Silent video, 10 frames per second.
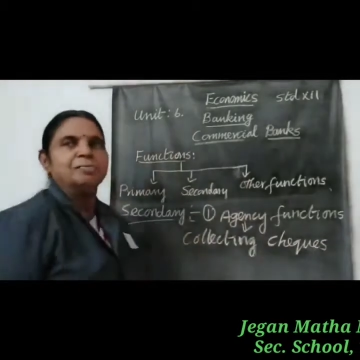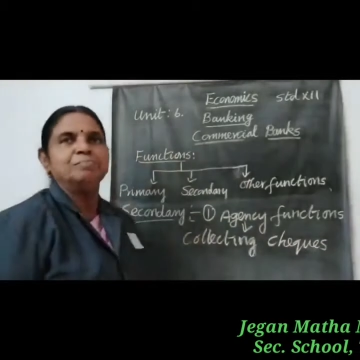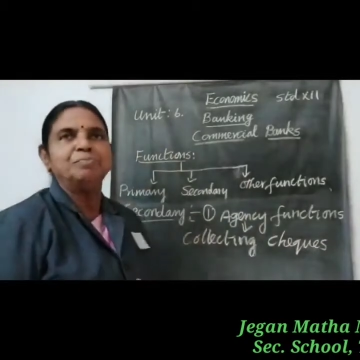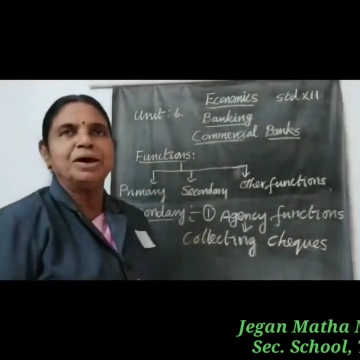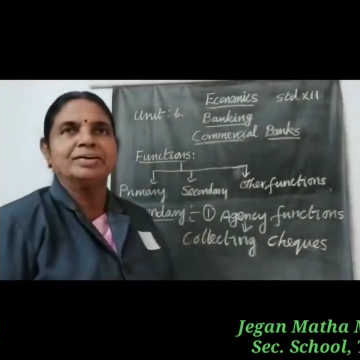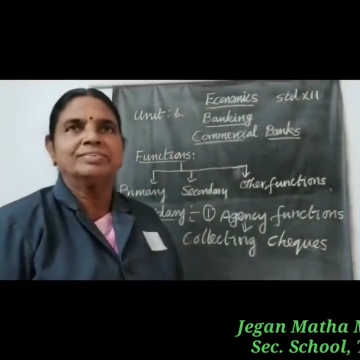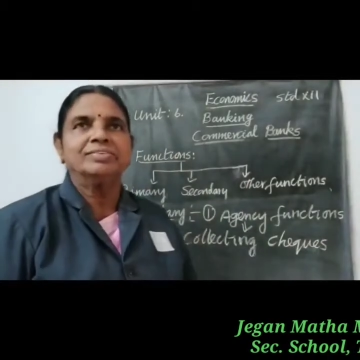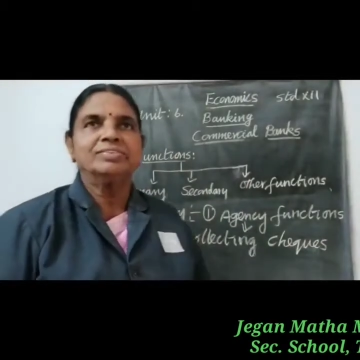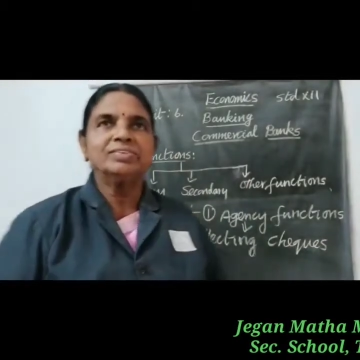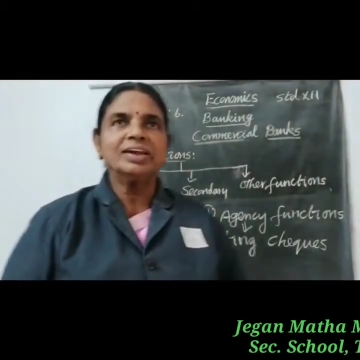banks.
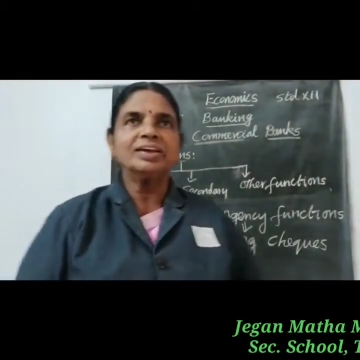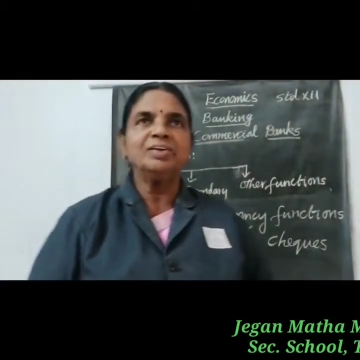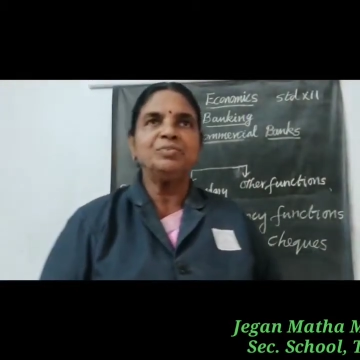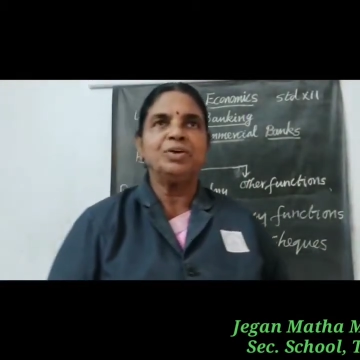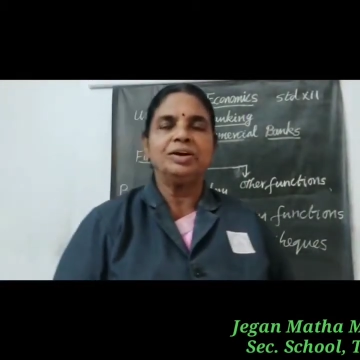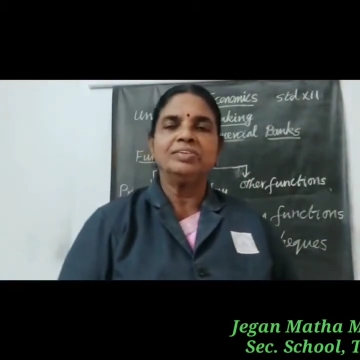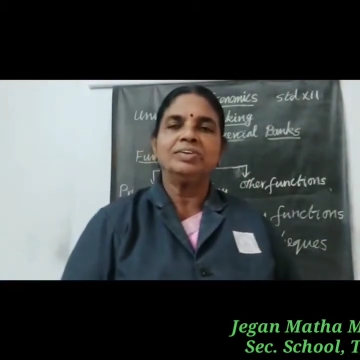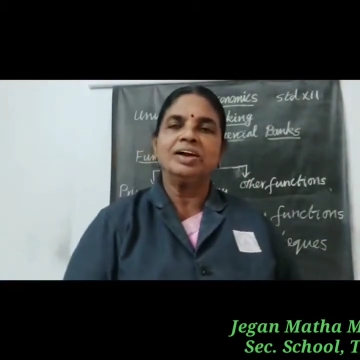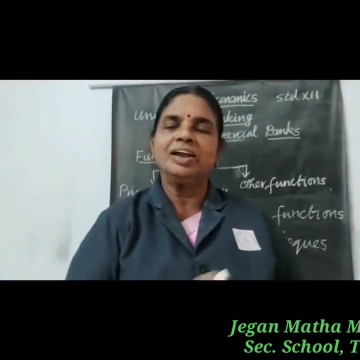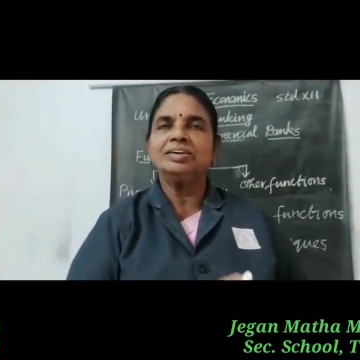Second one is
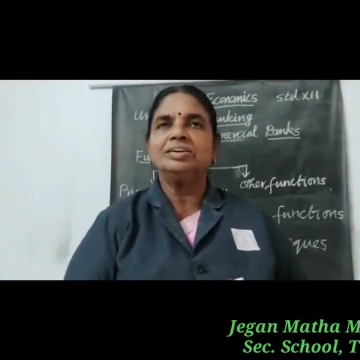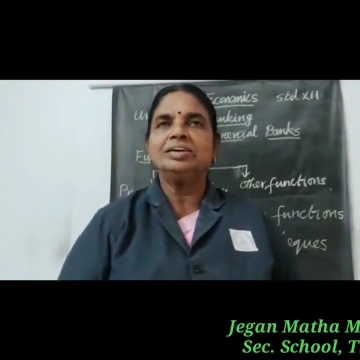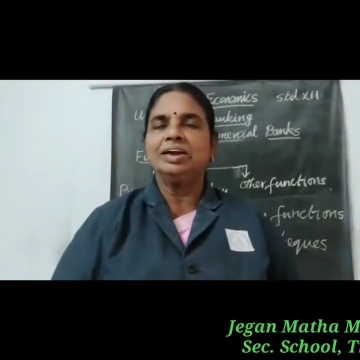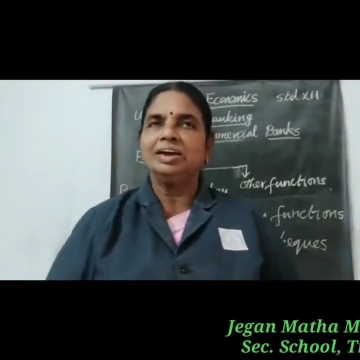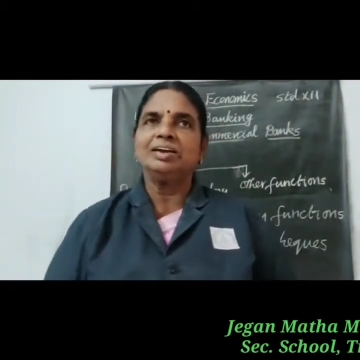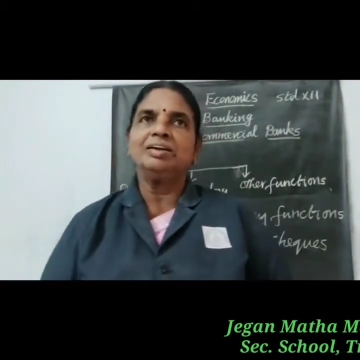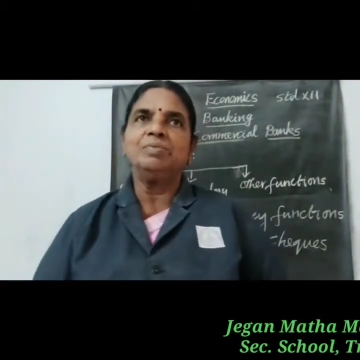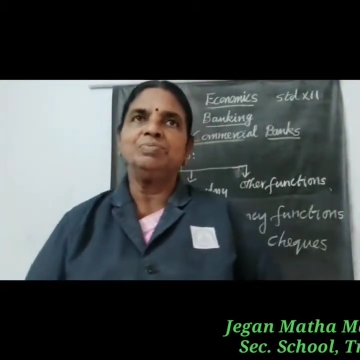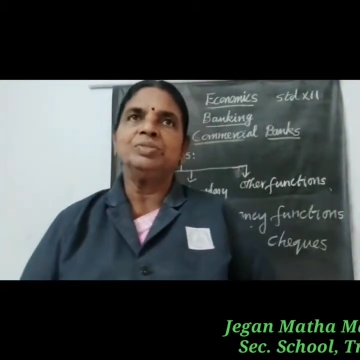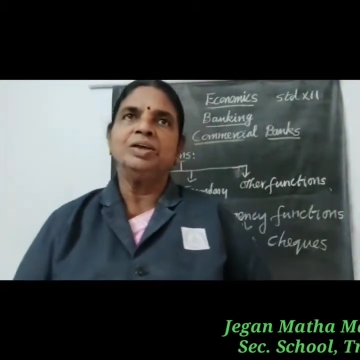collecting
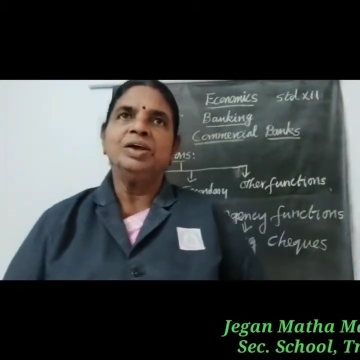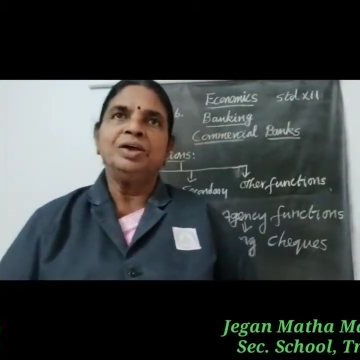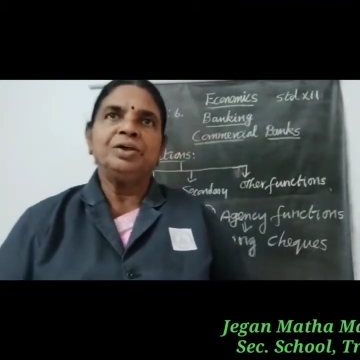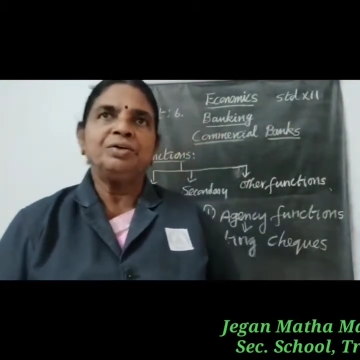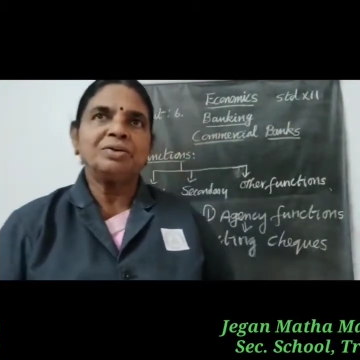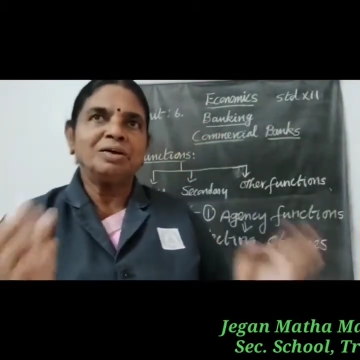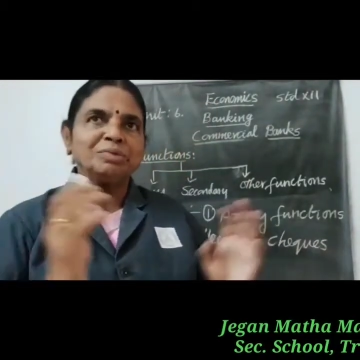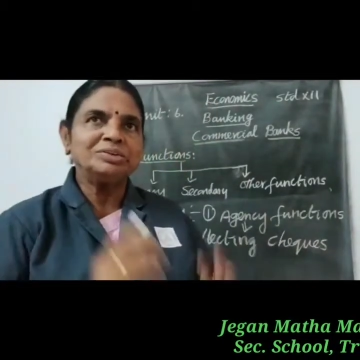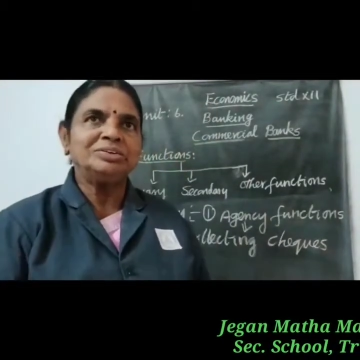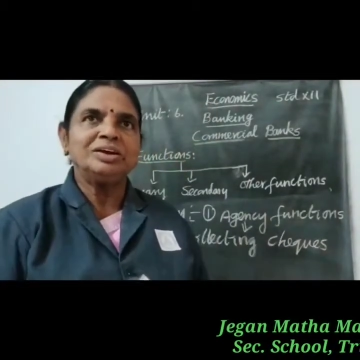income.
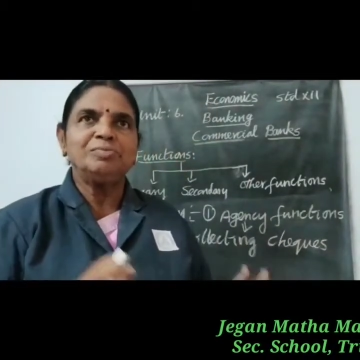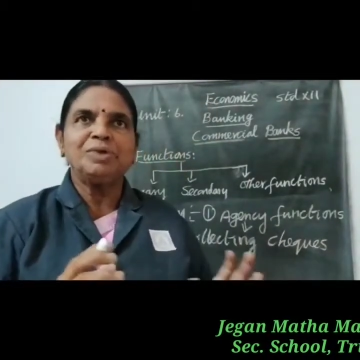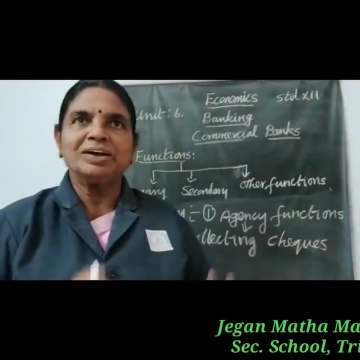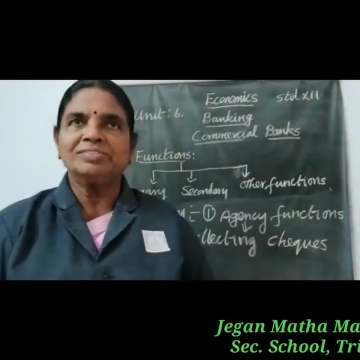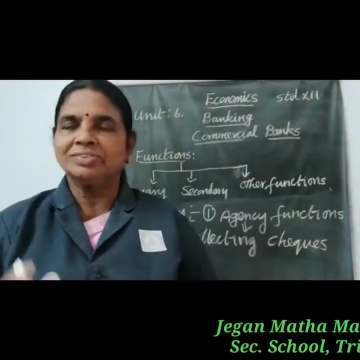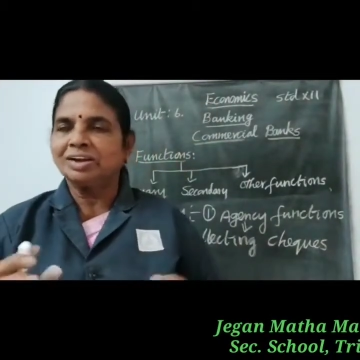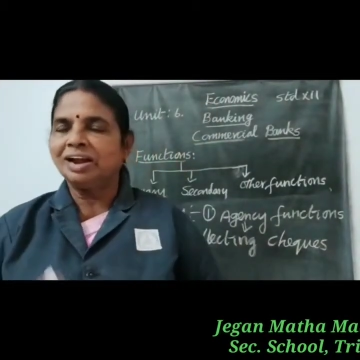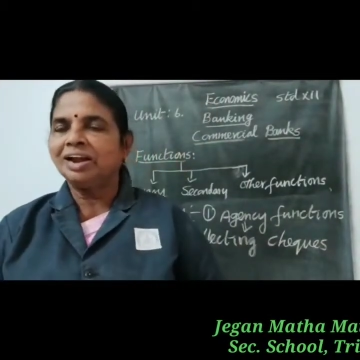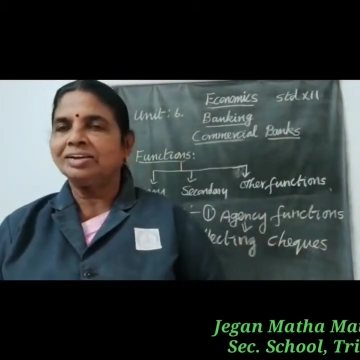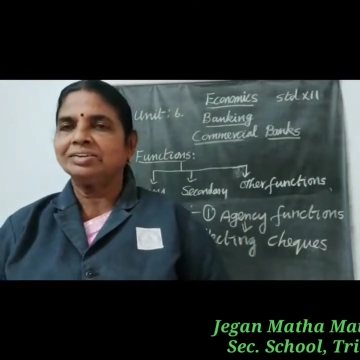Commercial banks
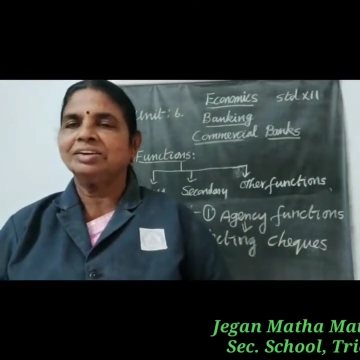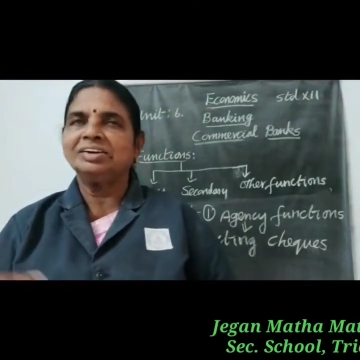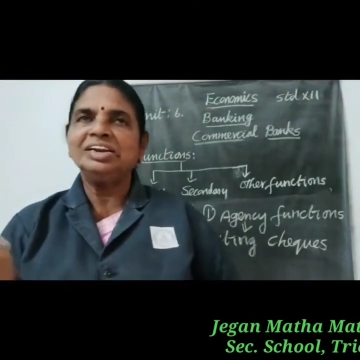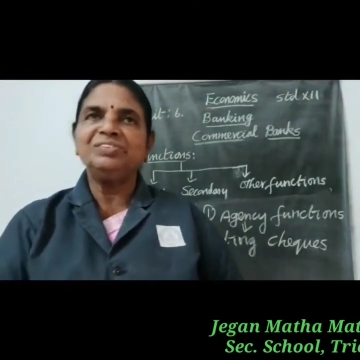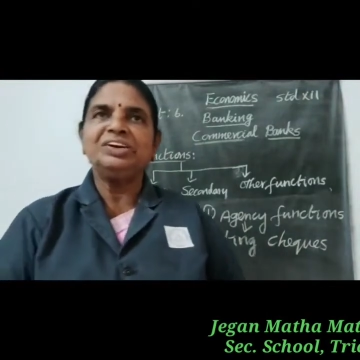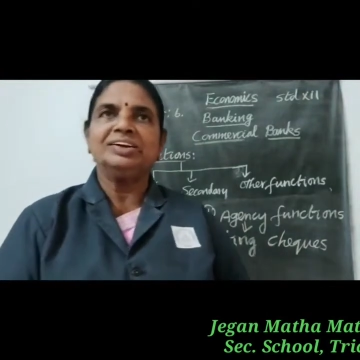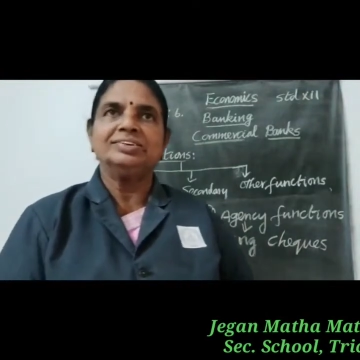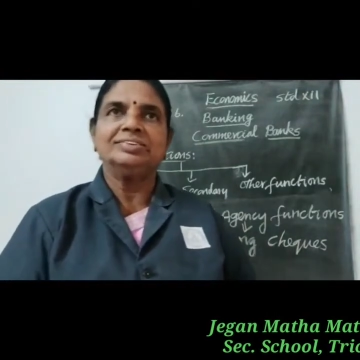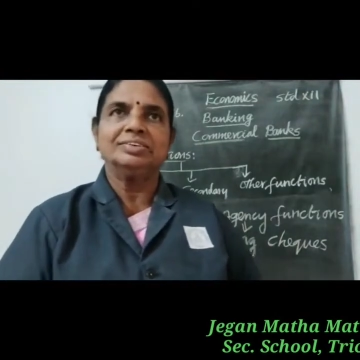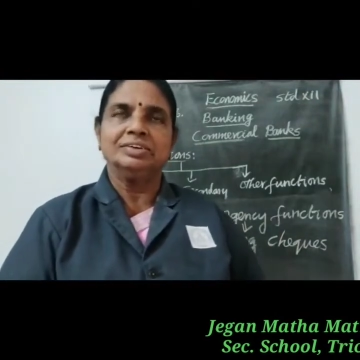collect
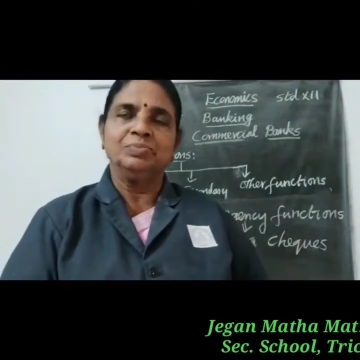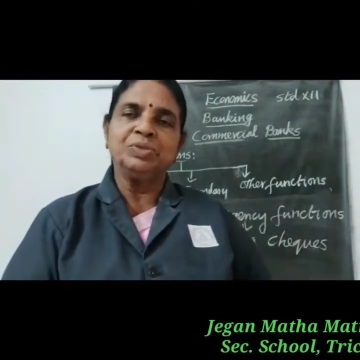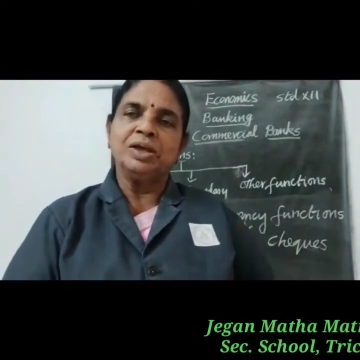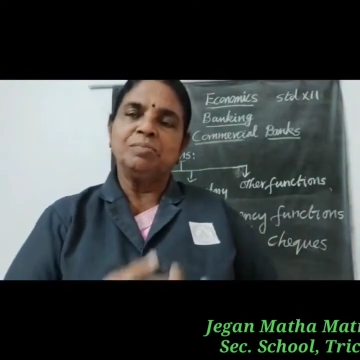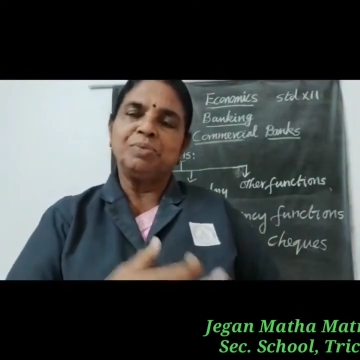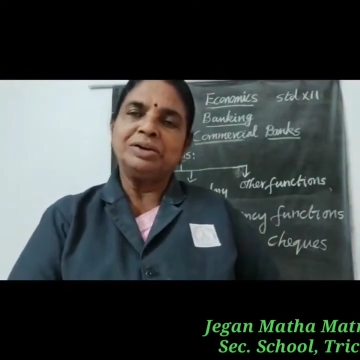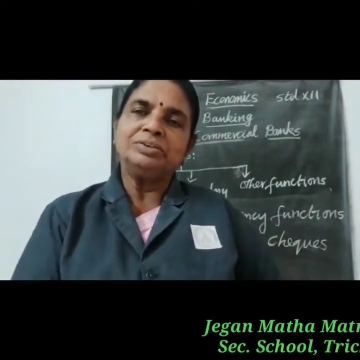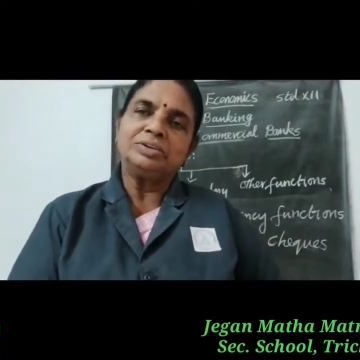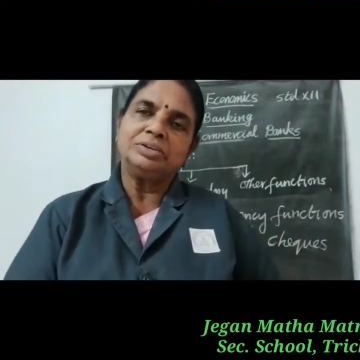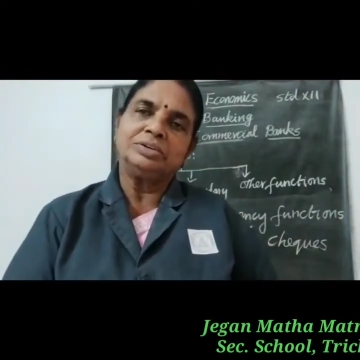dividends,
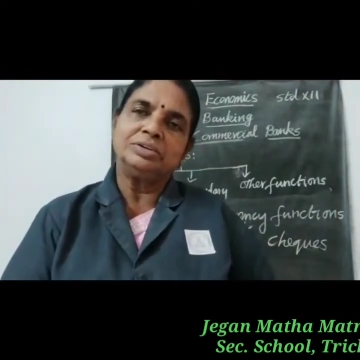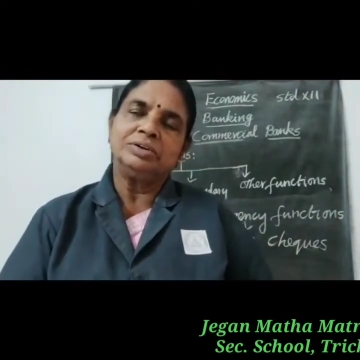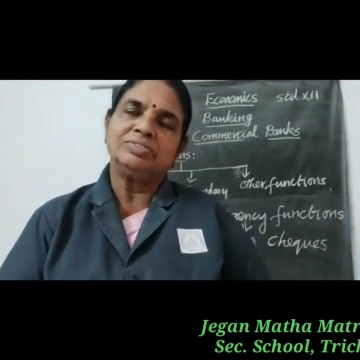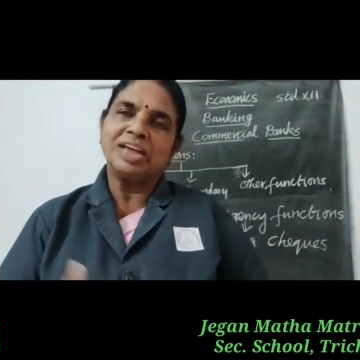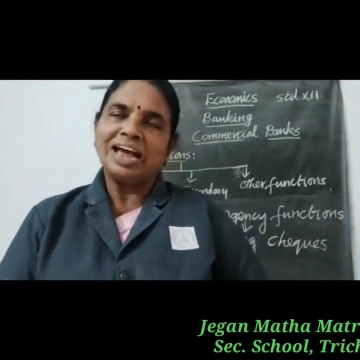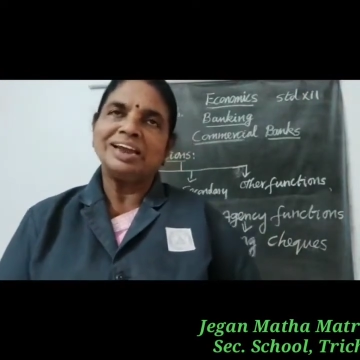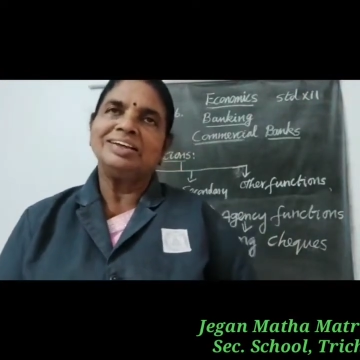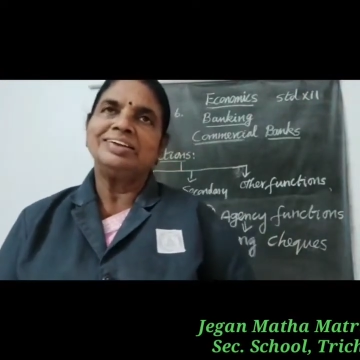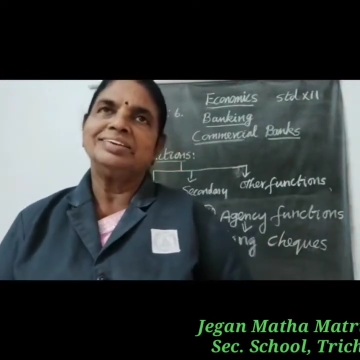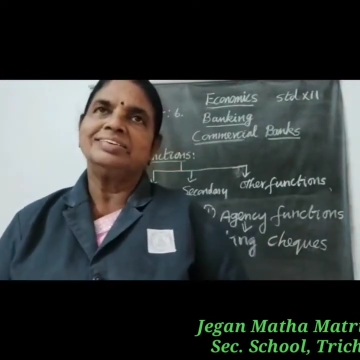pension,
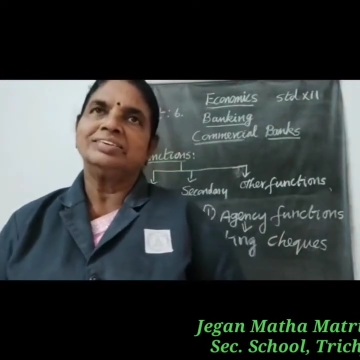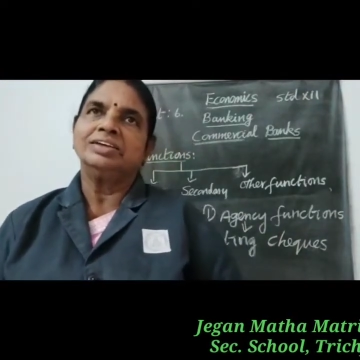salaries,